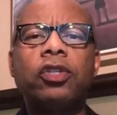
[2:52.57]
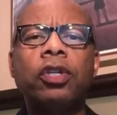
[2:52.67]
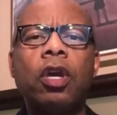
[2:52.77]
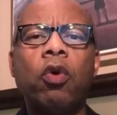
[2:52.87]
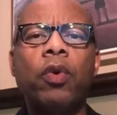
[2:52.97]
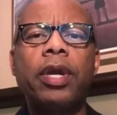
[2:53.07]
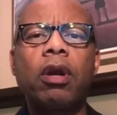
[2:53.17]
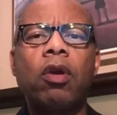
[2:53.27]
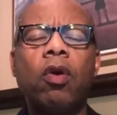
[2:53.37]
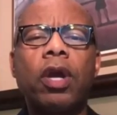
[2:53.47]
You know, we are
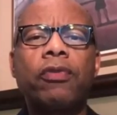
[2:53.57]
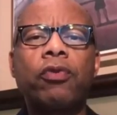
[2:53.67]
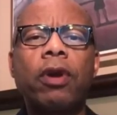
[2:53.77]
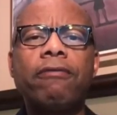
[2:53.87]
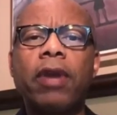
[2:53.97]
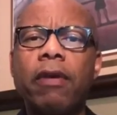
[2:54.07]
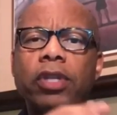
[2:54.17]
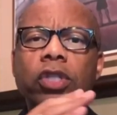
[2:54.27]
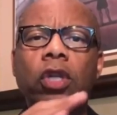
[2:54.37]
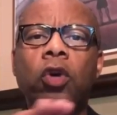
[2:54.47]
going through a very
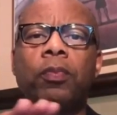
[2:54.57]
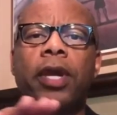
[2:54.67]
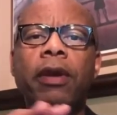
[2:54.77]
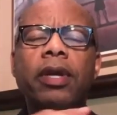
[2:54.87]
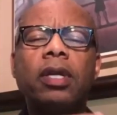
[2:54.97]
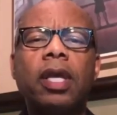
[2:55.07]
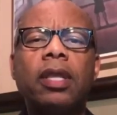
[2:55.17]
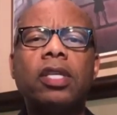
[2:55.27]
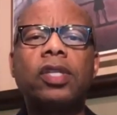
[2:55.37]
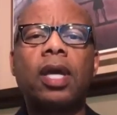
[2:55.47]
slow period in
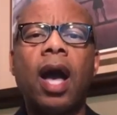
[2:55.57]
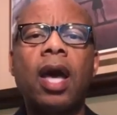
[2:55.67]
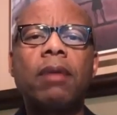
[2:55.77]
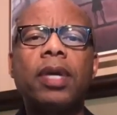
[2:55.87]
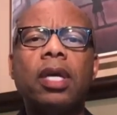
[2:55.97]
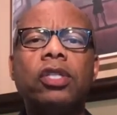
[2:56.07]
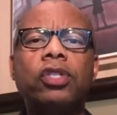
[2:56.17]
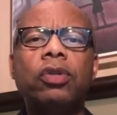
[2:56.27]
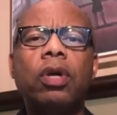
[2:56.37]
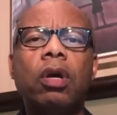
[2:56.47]
this economy, as
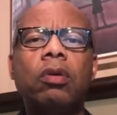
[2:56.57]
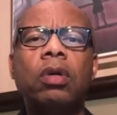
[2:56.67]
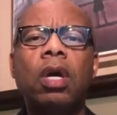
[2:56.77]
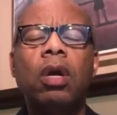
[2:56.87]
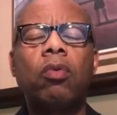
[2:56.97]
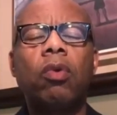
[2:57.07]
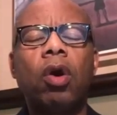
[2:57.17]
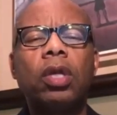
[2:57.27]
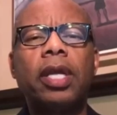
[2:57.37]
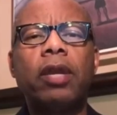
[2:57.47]
you know,
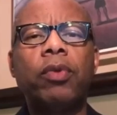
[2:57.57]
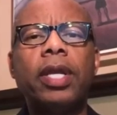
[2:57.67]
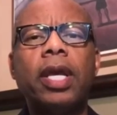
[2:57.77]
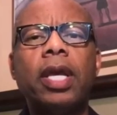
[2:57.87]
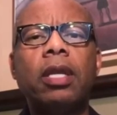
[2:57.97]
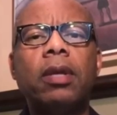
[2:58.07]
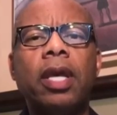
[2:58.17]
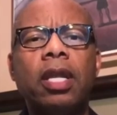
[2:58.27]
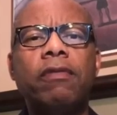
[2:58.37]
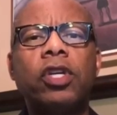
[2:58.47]
Roland, and we need
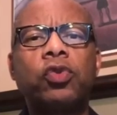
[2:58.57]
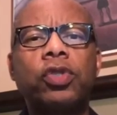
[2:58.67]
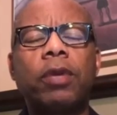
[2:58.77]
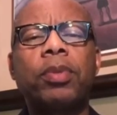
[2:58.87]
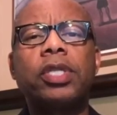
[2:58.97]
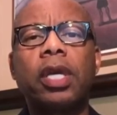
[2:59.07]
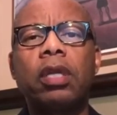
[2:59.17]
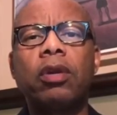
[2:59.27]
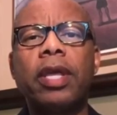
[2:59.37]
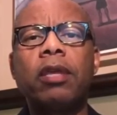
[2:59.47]
individuals, in
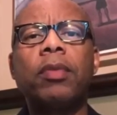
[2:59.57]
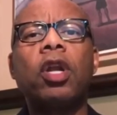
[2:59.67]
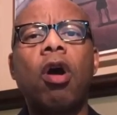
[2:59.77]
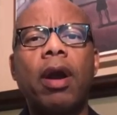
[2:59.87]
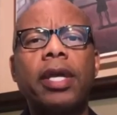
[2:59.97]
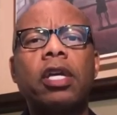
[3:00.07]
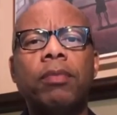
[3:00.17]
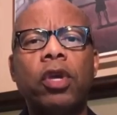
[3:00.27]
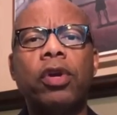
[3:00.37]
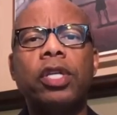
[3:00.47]
particular in the minority
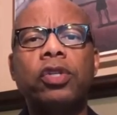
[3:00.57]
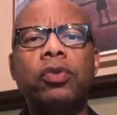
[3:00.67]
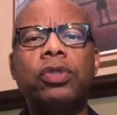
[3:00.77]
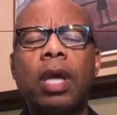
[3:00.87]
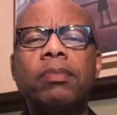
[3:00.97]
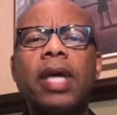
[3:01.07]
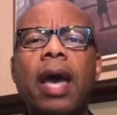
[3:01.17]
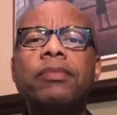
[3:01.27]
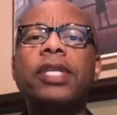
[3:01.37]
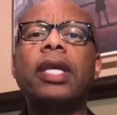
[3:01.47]
communities, who
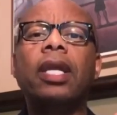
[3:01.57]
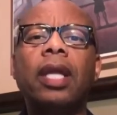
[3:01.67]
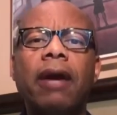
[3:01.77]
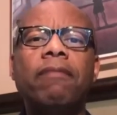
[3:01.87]
sometimes get left